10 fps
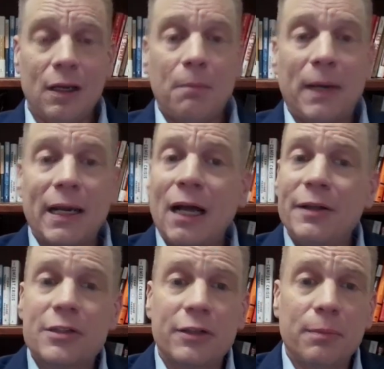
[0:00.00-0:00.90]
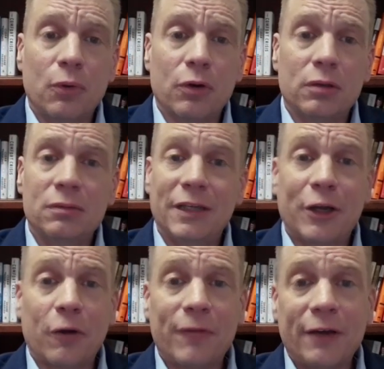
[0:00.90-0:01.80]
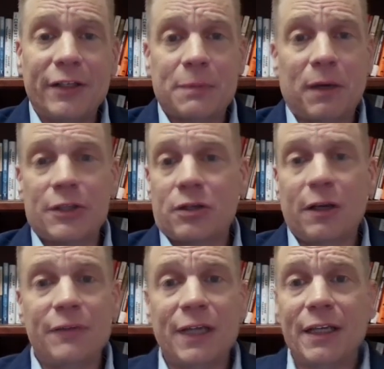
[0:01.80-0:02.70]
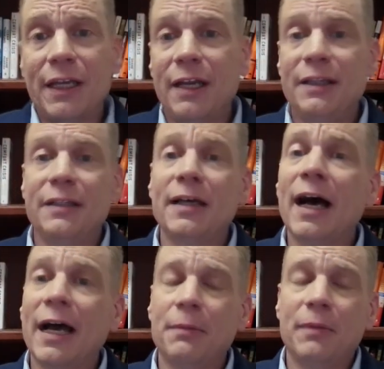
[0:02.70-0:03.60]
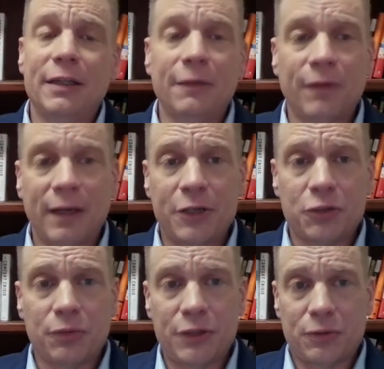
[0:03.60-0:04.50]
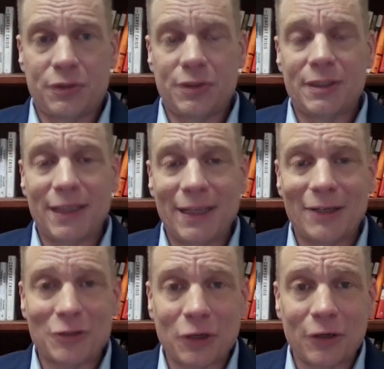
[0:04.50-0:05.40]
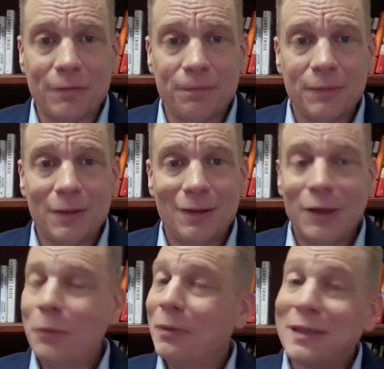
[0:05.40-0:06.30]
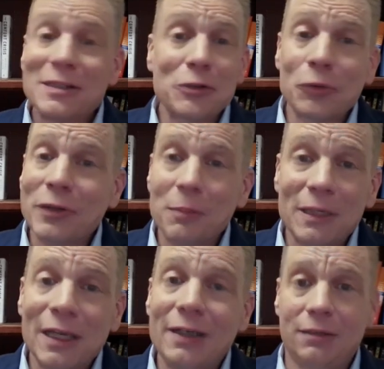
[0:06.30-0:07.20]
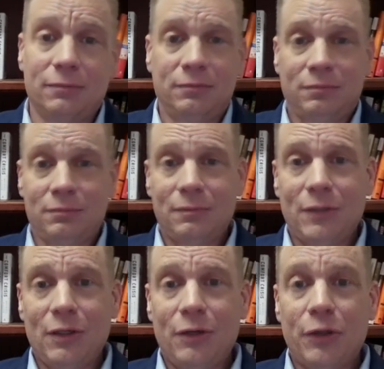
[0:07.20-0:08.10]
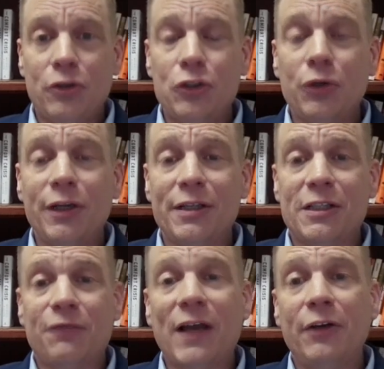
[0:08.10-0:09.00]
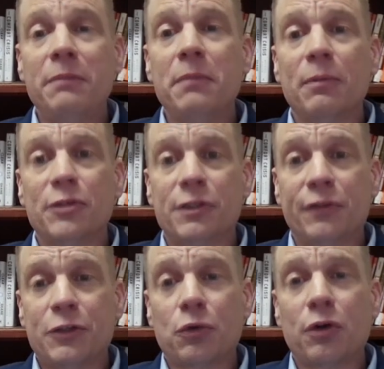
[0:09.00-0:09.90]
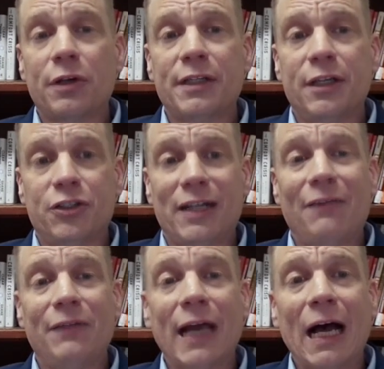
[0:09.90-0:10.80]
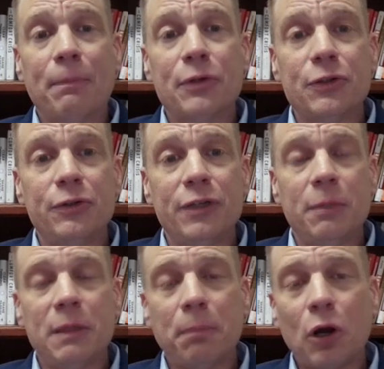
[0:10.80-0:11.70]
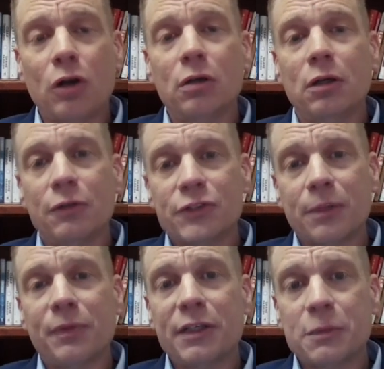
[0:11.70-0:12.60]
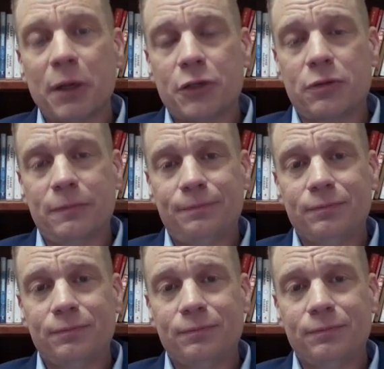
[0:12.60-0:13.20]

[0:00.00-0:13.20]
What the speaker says: My colleagues on the board and our founding sponsor have dedicated the time and the financial resources to get us started. But this is only the beginning. Those joining us as founding members of this organization have the opportunity to be part of something special,